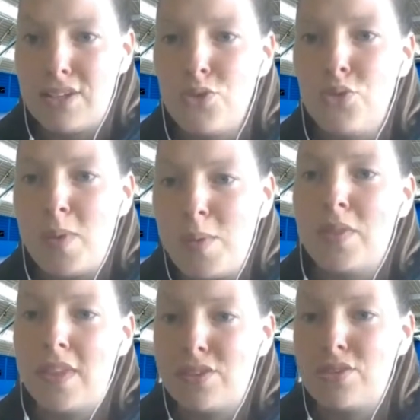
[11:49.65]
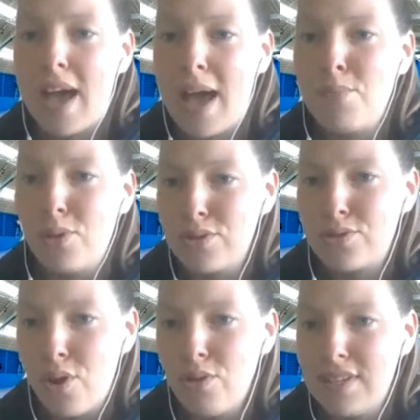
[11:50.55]
show people that handball in
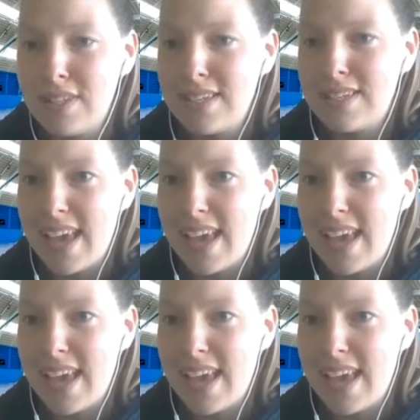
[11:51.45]
Scotland